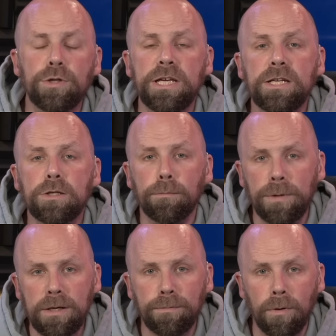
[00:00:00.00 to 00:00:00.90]
these are
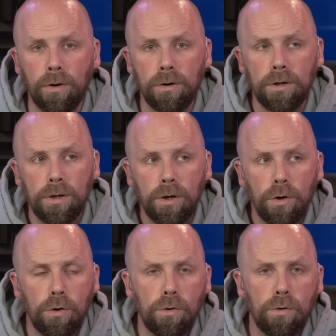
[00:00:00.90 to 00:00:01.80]
people
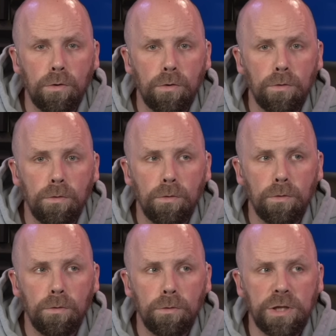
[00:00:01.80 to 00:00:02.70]
who,
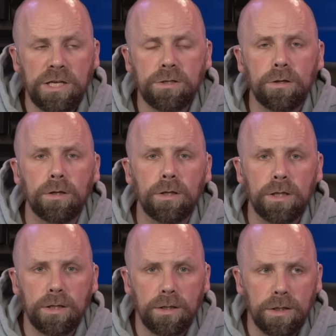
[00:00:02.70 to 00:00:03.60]
these are
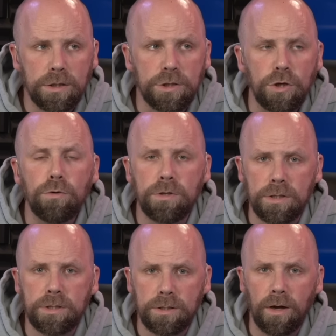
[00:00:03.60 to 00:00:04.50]
the
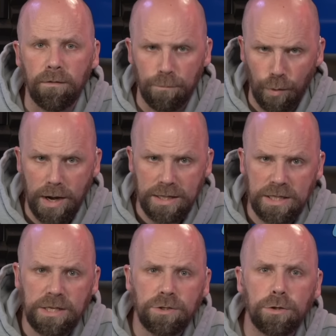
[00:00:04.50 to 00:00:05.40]
students of Bray.
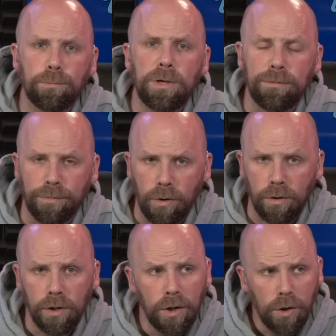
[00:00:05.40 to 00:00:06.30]
These are the
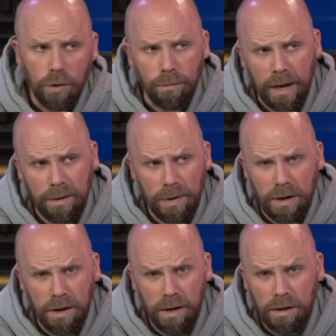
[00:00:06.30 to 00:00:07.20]
people who
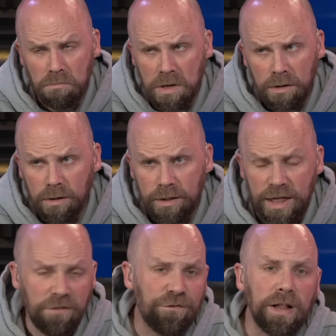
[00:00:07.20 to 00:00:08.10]
maybe
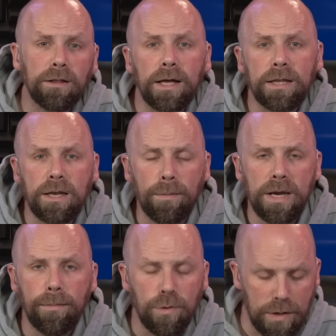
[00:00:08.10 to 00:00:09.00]
they felt like the
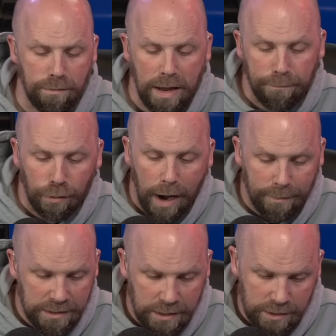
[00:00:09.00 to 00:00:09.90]
WWE made
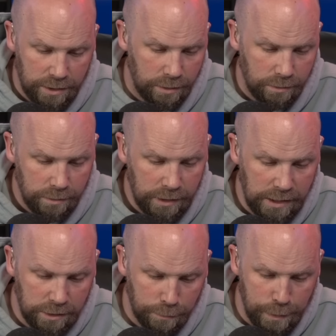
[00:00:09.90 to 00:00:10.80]
promises to.
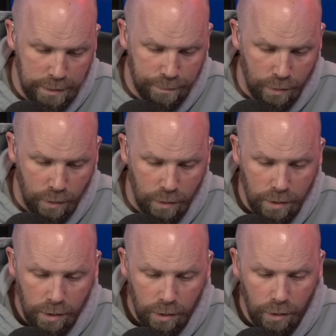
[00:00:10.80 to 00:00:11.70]
These are people
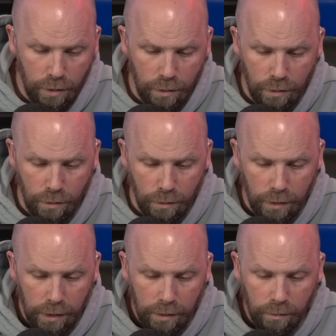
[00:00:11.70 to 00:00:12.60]
who
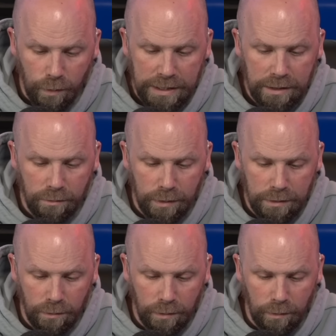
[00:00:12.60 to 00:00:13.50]
we
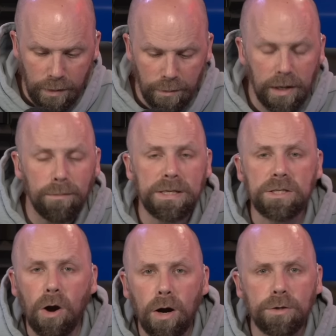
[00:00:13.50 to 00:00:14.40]
were going to be
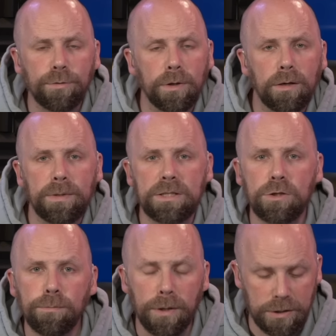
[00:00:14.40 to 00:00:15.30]
stars. We were going to be
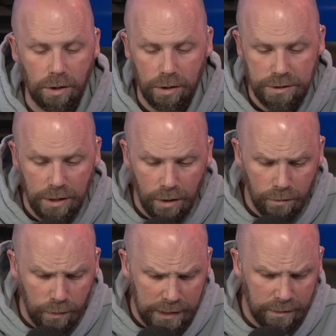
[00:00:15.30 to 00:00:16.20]
superstars. You know,
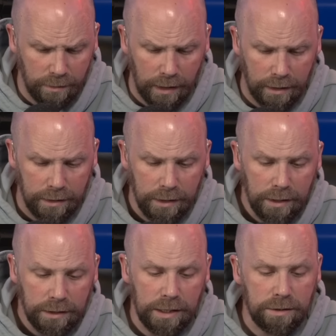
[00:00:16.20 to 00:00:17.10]
we
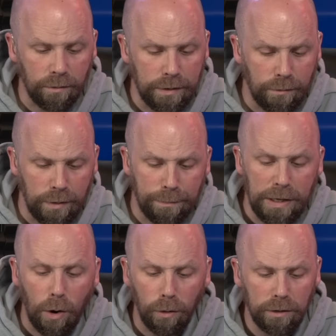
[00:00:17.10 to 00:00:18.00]

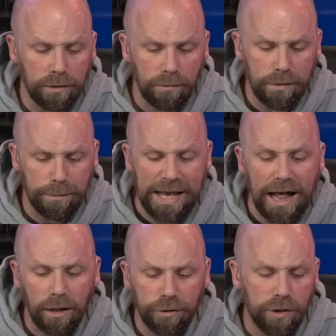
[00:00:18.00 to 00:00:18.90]

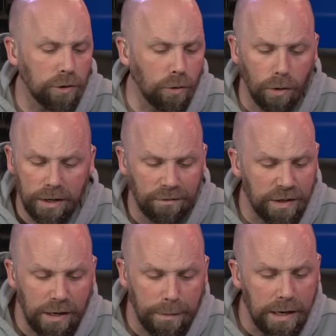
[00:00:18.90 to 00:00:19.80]
beheld the glory of the
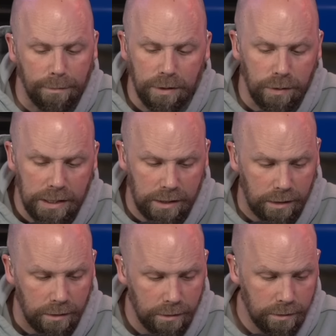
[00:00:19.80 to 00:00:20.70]
WWE,
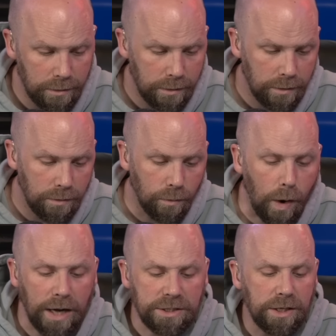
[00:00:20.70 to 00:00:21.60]

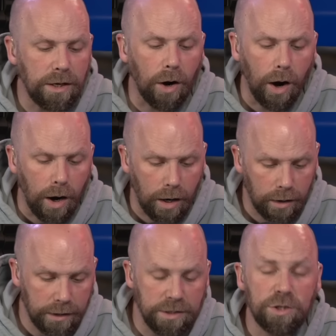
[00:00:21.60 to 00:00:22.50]
watched in awe,
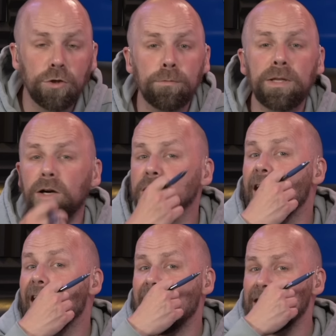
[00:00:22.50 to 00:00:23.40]
consumed their
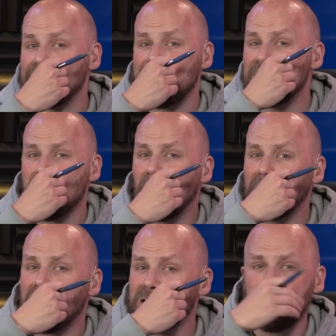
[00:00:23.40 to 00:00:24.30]
lies. They told
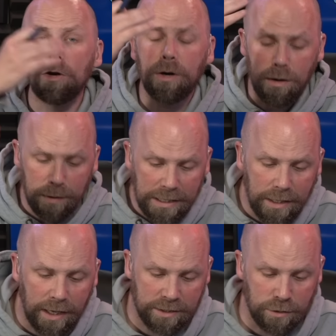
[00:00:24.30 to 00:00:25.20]
us you're going to be the
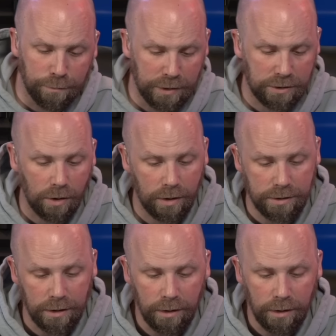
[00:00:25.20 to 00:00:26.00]
next superstars.